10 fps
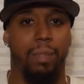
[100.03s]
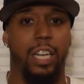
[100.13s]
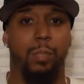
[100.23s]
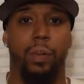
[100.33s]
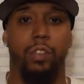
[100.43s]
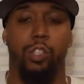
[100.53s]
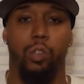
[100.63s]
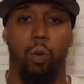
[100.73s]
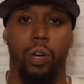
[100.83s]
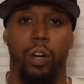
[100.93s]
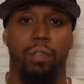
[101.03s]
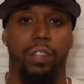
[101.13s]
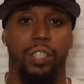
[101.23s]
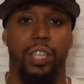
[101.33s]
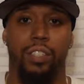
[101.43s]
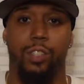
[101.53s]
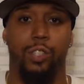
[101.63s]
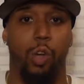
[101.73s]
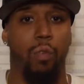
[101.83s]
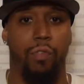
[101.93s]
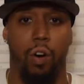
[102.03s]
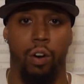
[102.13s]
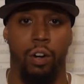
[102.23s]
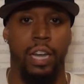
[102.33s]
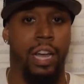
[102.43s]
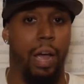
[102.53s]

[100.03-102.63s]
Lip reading: That's been the story of the season so far.